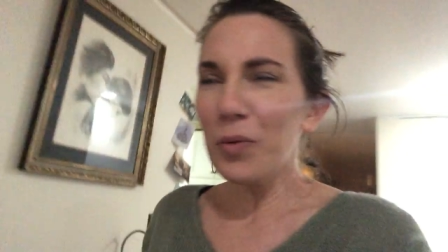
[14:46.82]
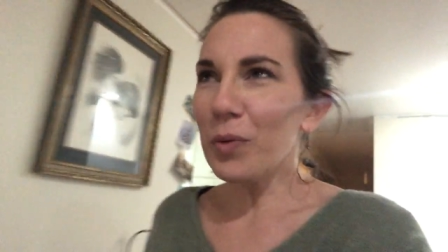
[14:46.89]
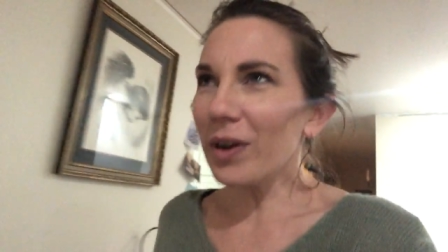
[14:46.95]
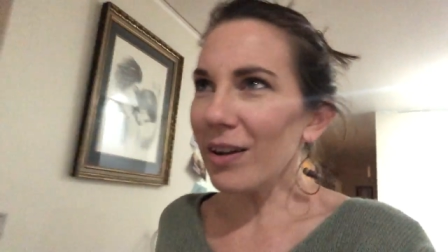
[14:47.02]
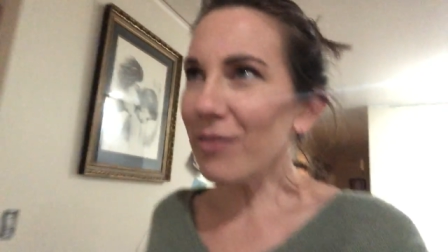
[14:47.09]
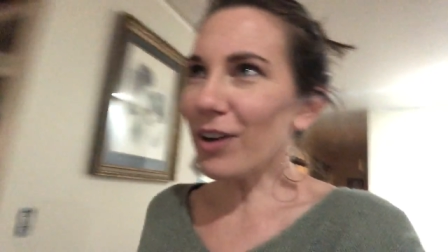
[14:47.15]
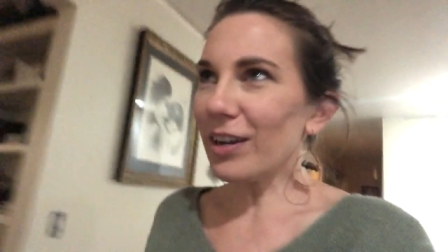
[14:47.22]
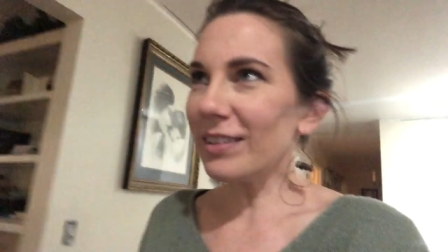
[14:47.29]
one
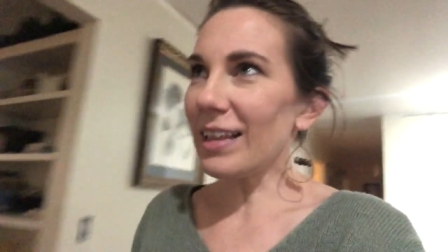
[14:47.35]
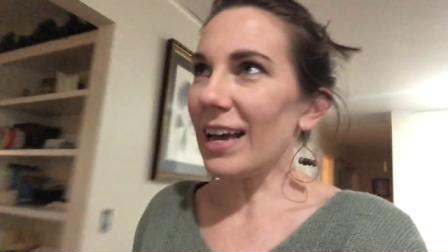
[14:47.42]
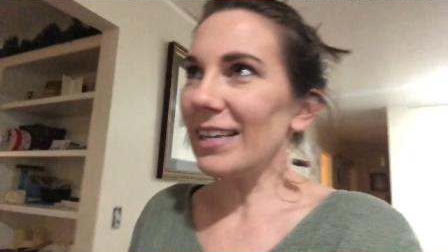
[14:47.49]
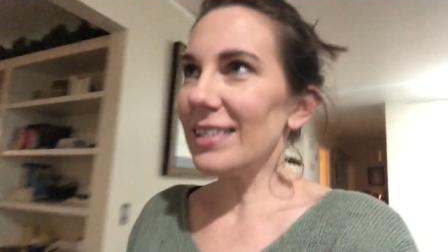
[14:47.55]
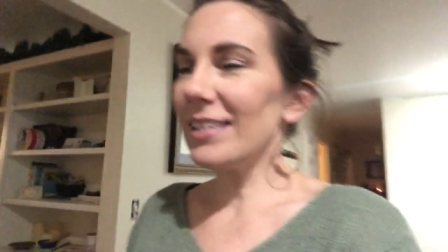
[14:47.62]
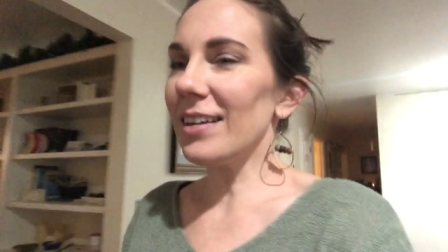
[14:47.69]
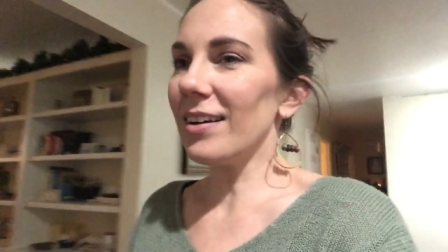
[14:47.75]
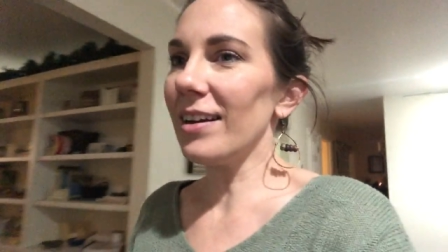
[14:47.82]
of our
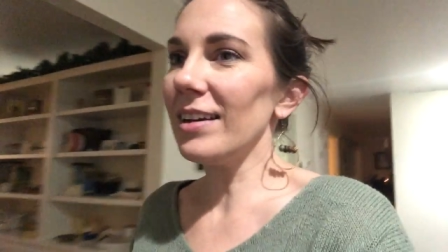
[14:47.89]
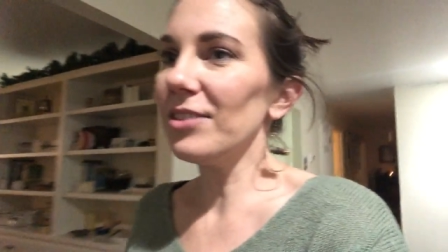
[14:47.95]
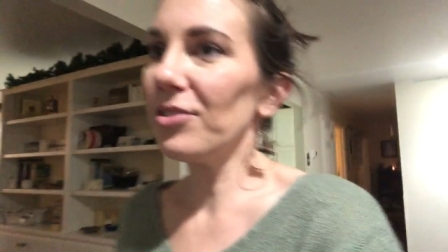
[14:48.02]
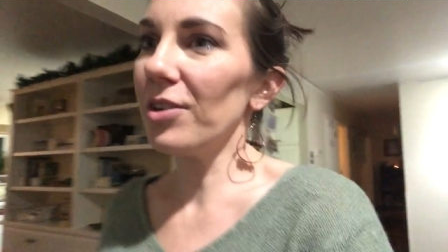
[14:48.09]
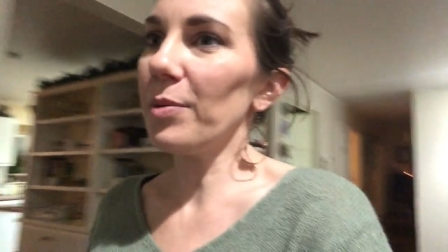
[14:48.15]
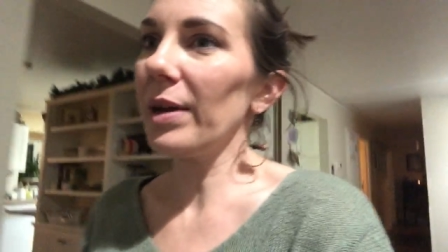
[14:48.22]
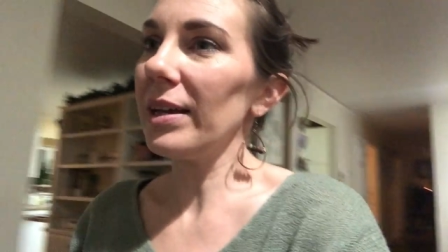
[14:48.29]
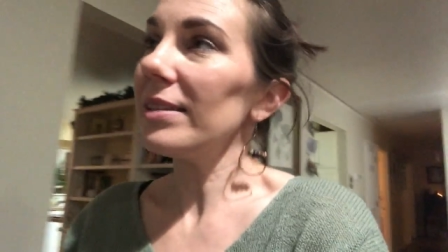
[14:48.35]
lights in our
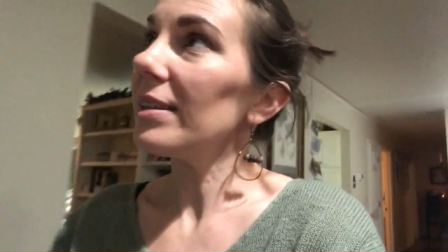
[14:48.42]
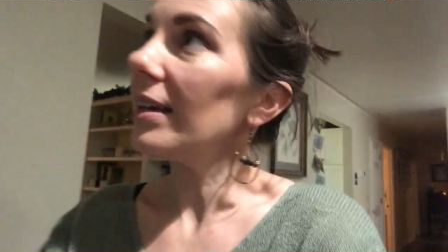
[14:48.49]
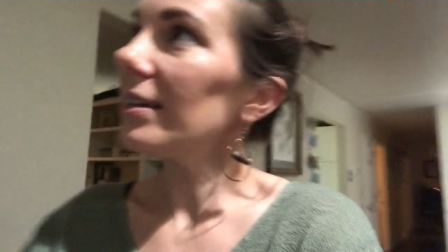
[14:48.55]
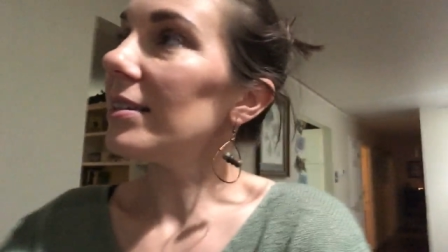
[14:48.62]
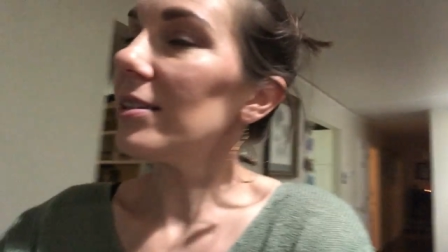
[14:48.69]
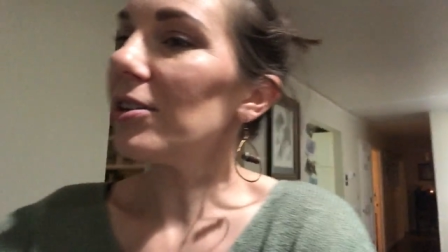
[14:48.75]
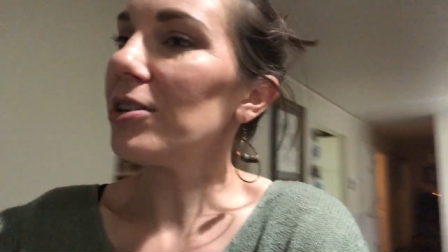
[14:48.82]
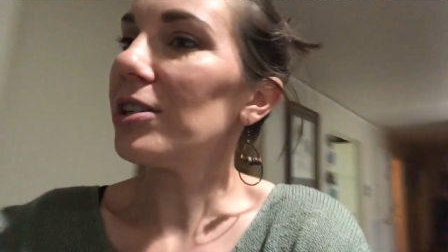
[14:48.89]
entryway is like
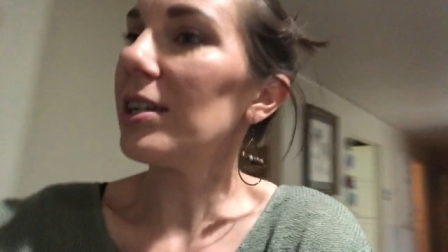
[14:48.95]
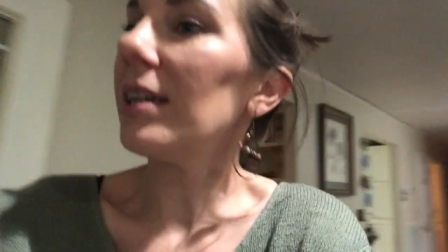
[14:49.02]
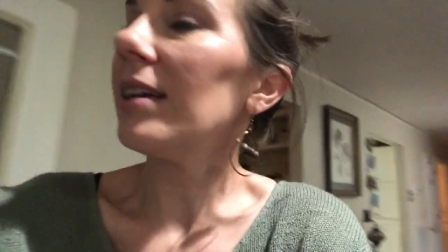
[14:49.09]
surging